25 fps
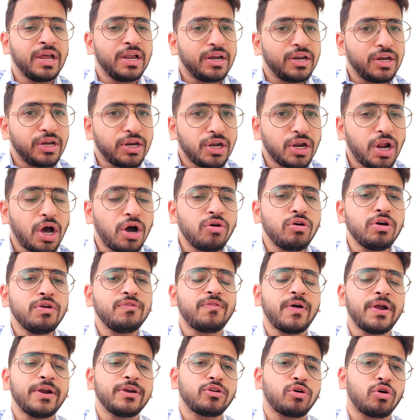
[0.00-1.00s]
Now
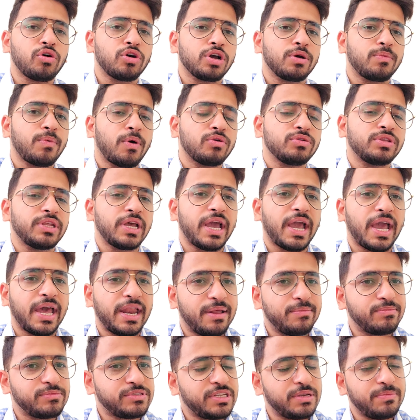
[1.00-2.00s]
if I talk about the
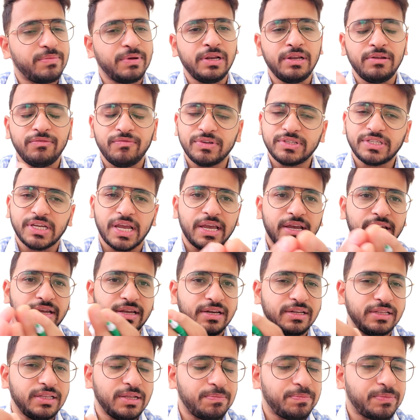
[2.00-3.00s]
NMC bill which I
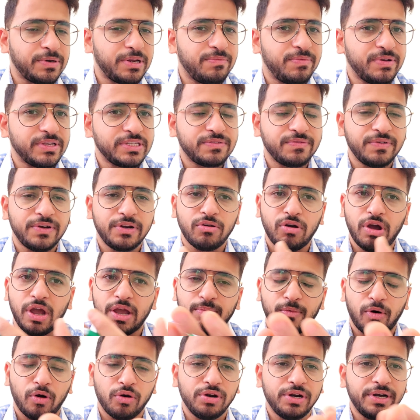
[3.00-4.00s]
in the previous video I
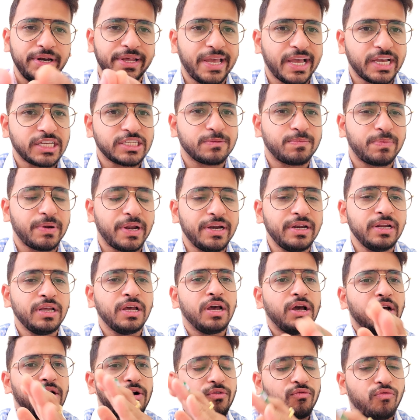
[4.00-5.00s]
have already explained
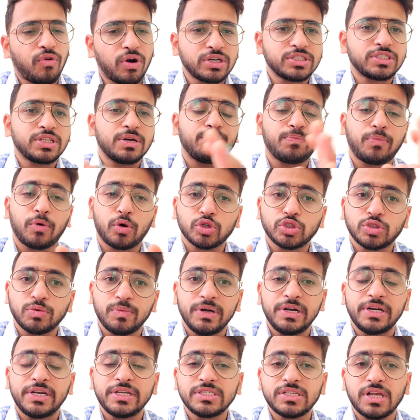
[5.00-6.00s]
what's the
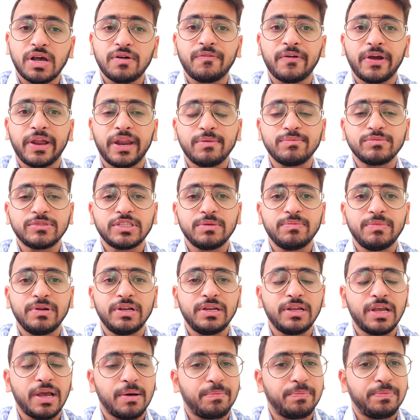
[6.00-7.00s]
possibilities of NMC
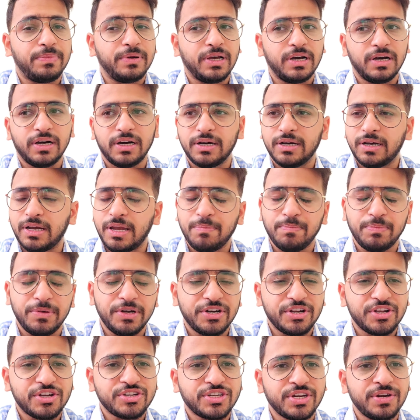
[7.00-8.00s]
bill uh, uh,
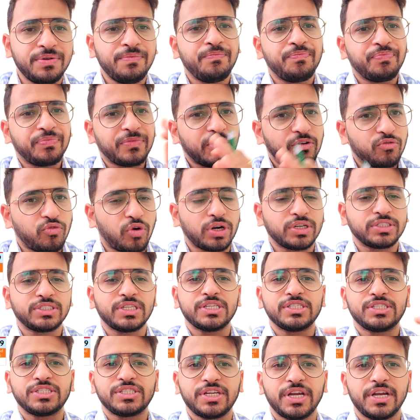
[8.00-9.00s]
implementation, what's
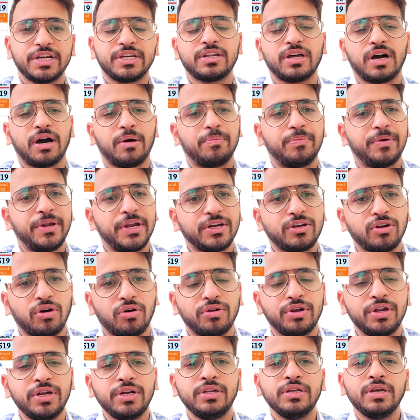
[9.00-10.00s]
the state update
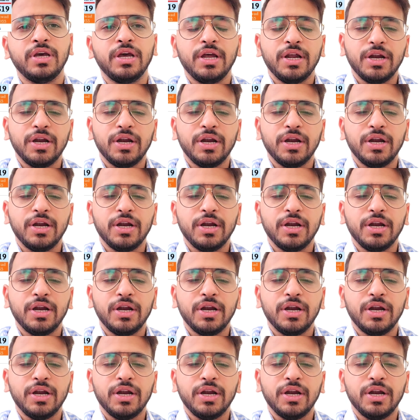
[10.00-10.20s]
on it.